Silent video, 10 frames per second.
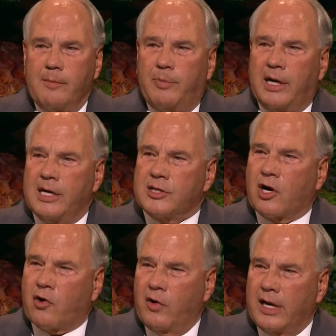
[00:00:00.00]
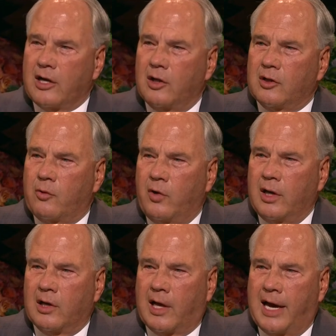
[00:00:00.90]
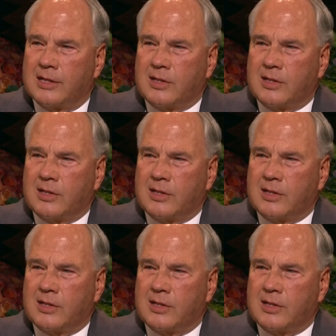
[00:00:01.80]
but it is critical to realize